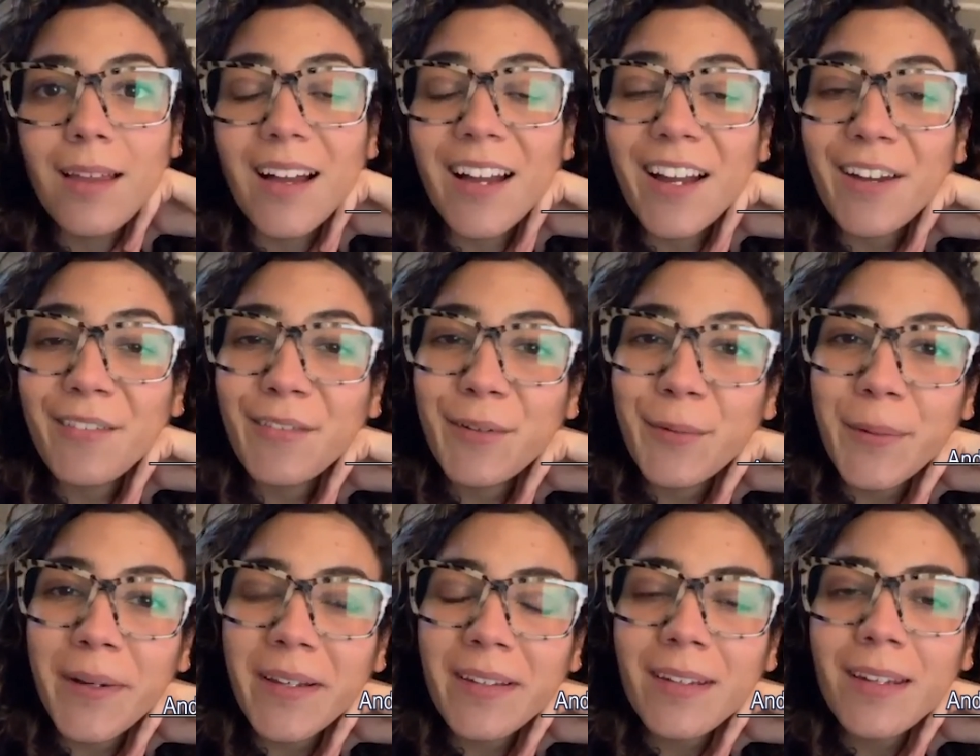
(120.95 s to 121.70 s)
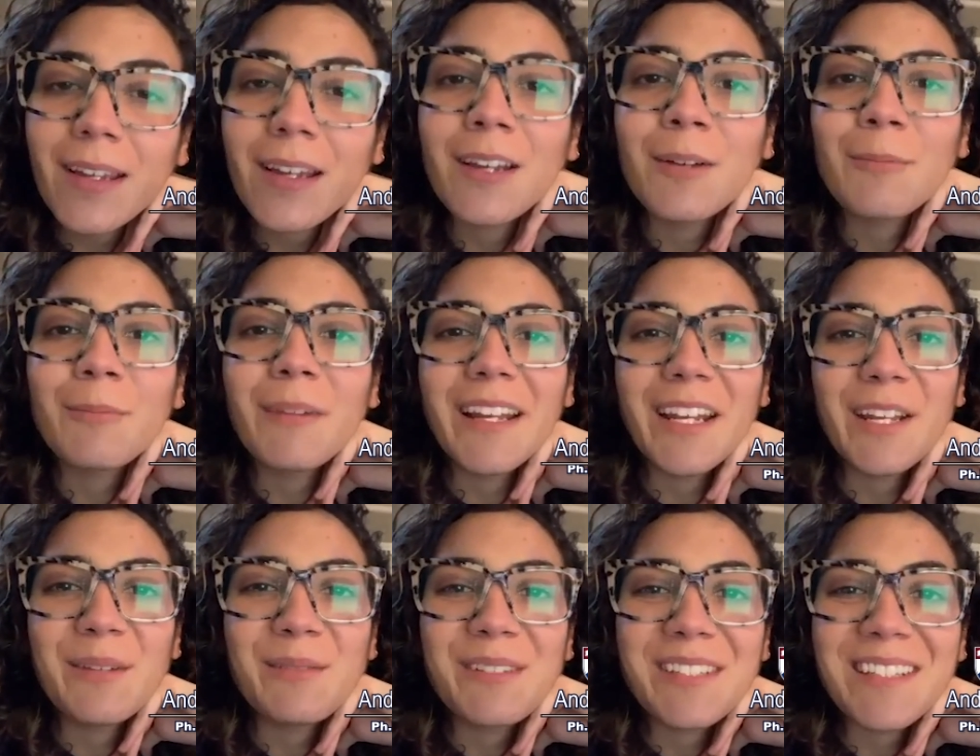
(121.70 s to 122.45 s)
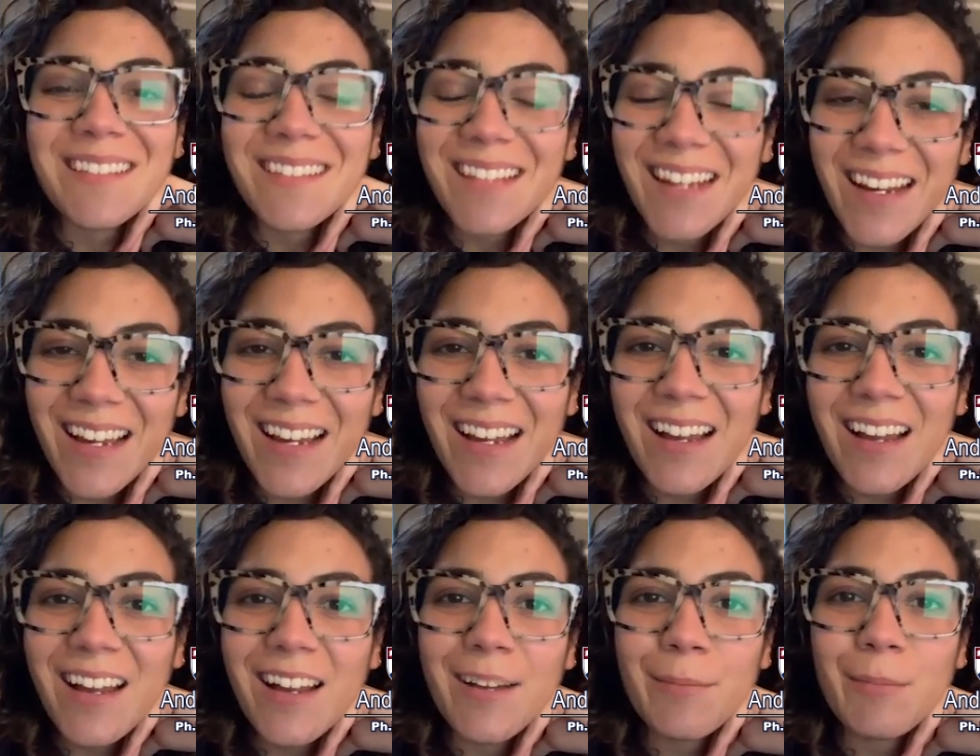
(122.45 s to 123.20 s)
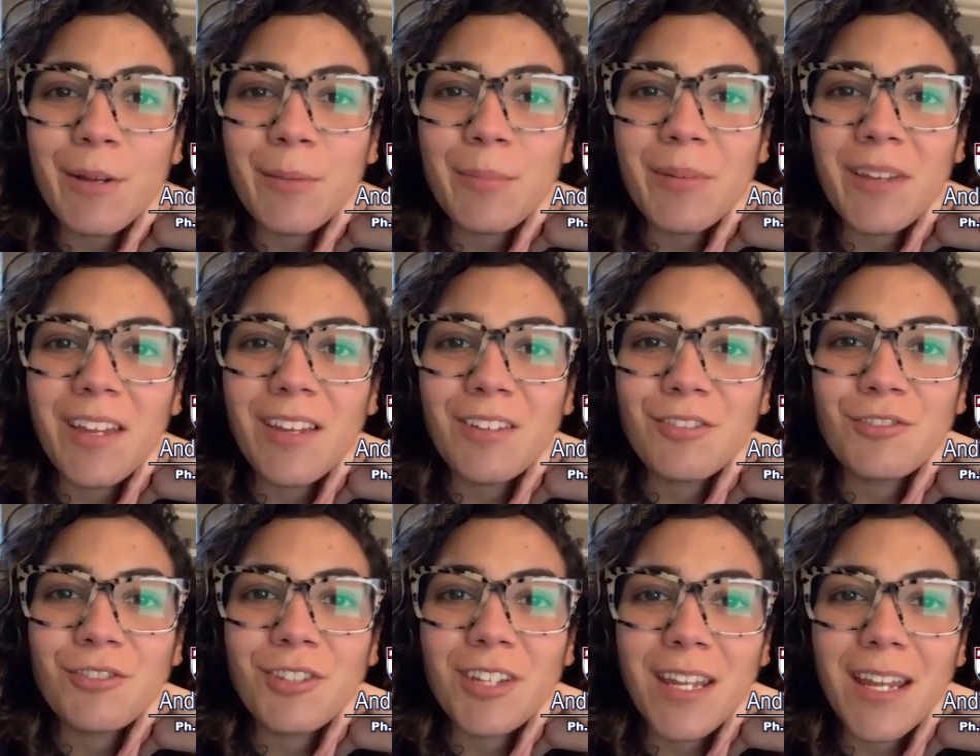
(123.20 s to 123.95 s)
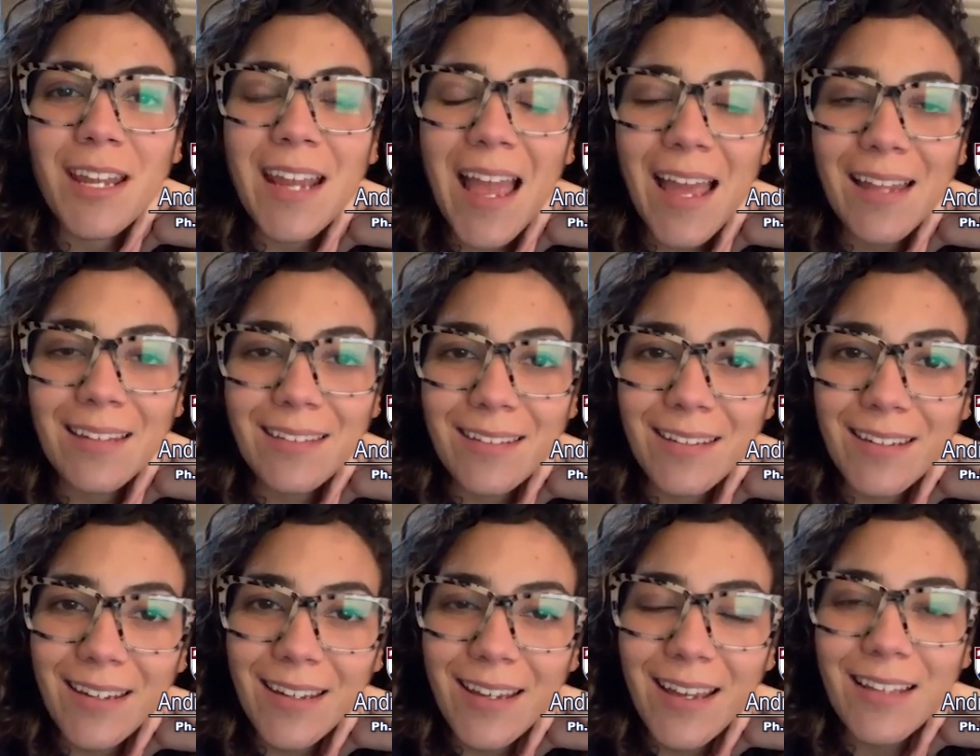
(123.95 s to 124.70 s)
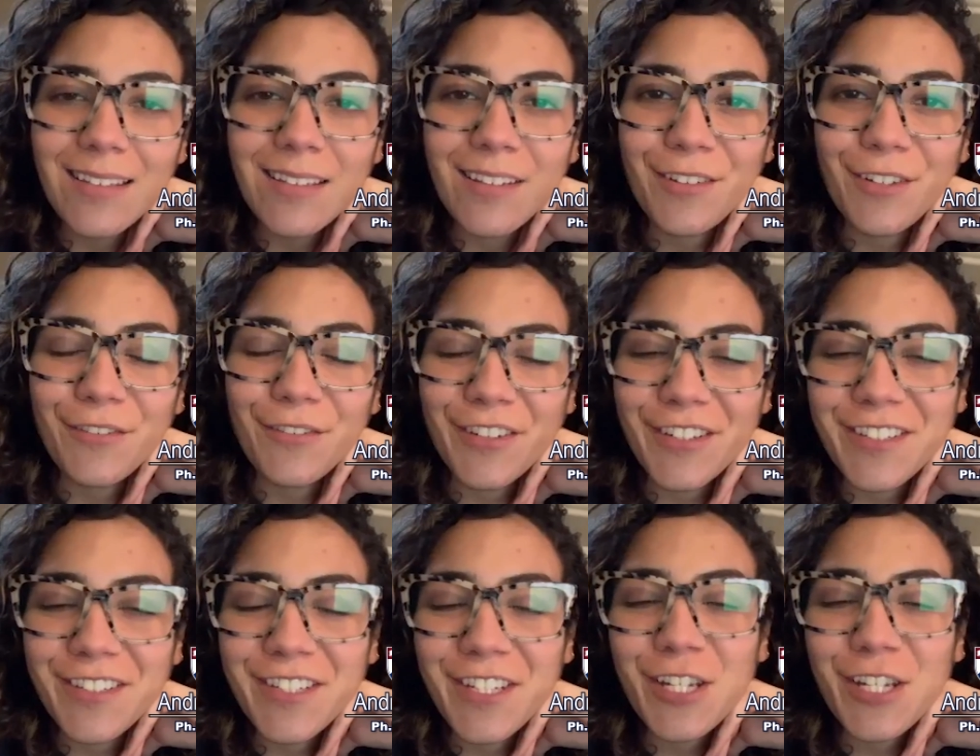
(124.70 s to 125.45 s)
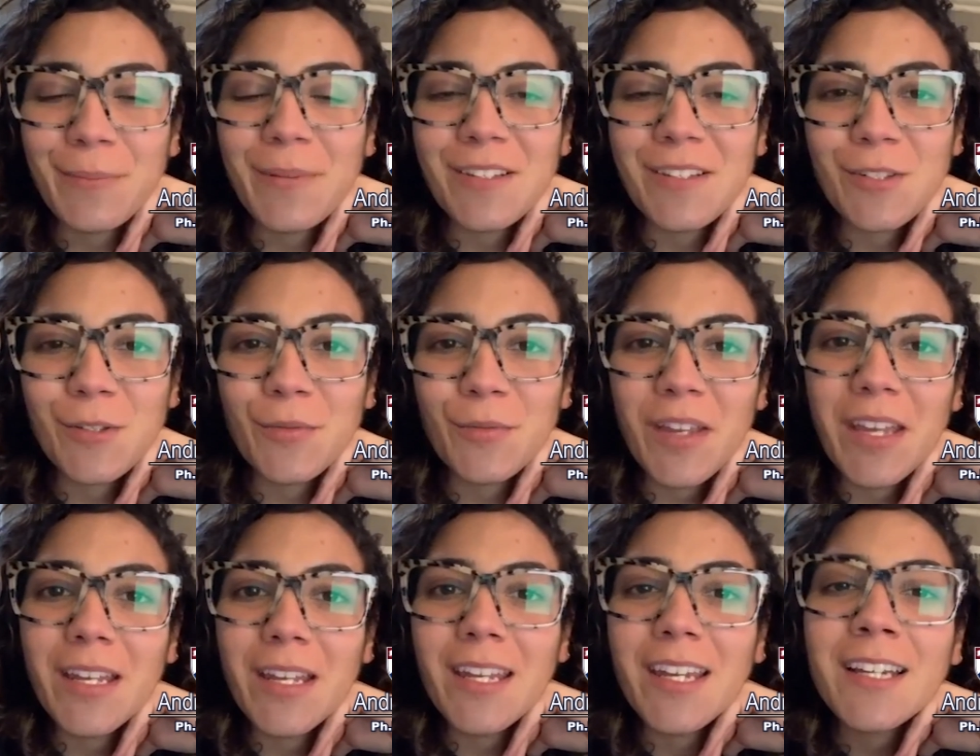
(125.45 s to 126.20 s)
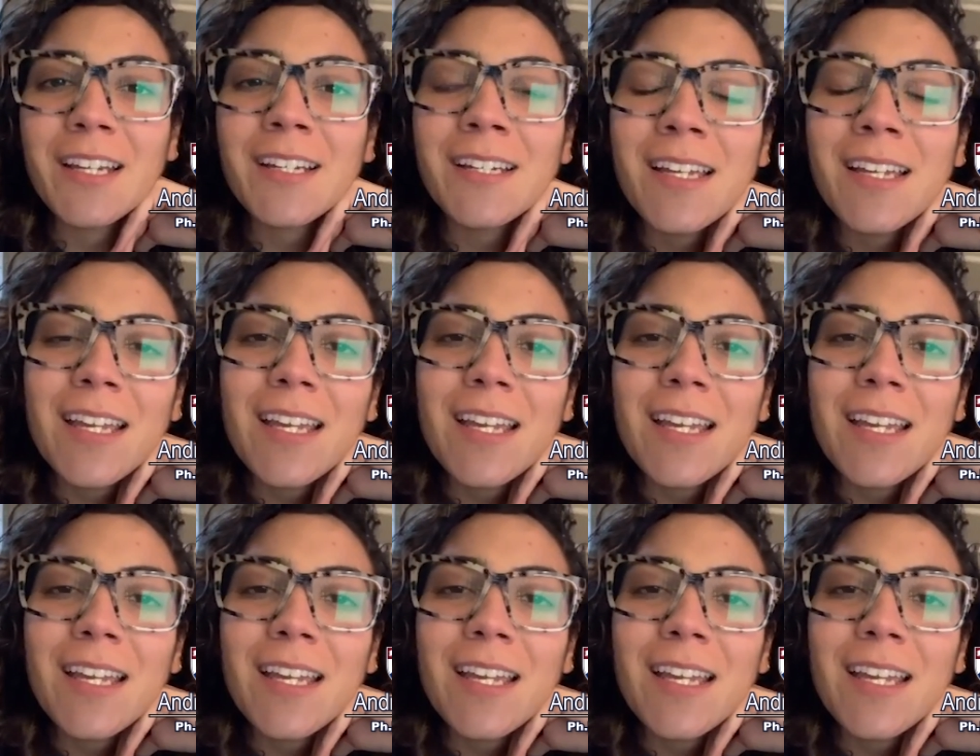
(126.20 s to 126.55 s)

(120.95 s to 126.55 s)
Hi everyone, um, my name is Andrea. I'm a PhD candidate at the University of Pennsylvania.